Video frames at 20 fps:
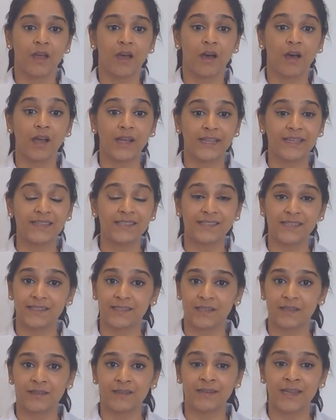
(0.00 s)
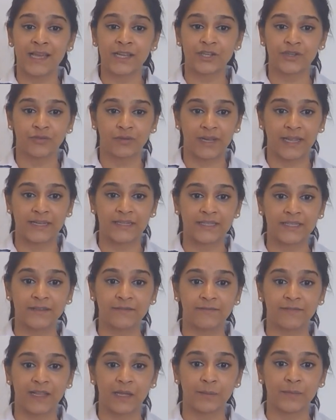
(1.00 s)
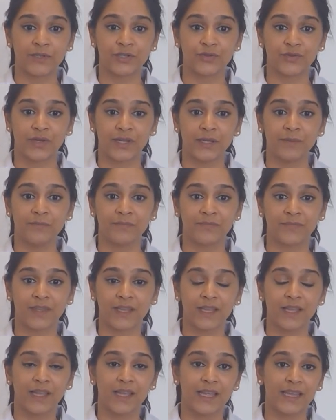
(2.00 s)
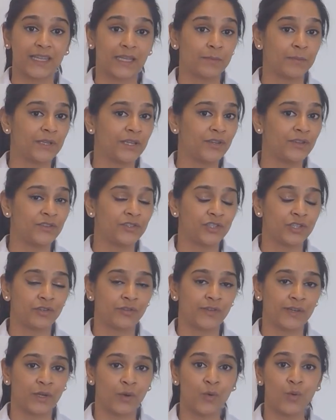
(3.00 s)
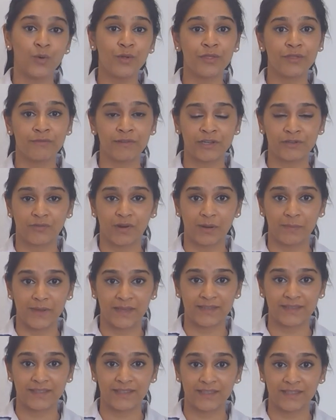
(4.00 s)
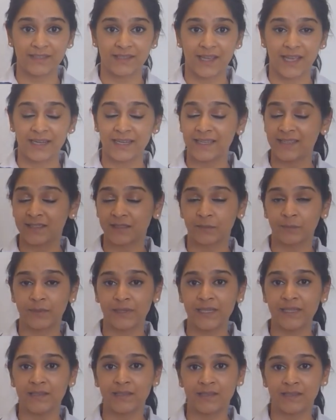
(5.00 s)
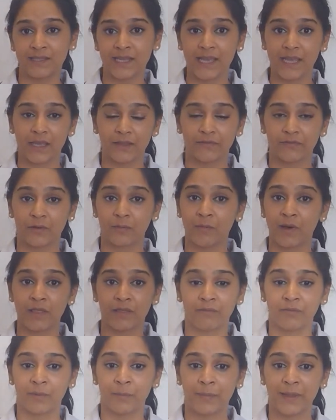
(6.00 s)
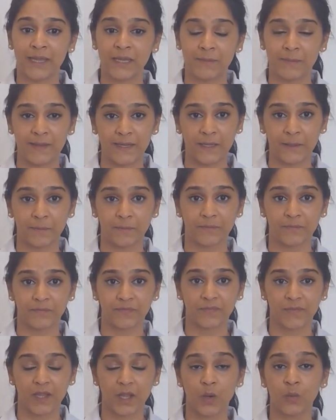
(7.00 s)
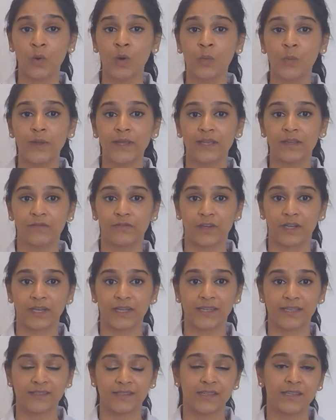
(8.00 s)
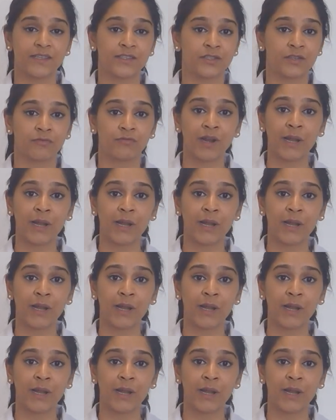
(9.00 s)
Ice is a natural anti-inflammatory. It can be used during all 3 trimesters and it is completely safe for mother and baby. What we advise is to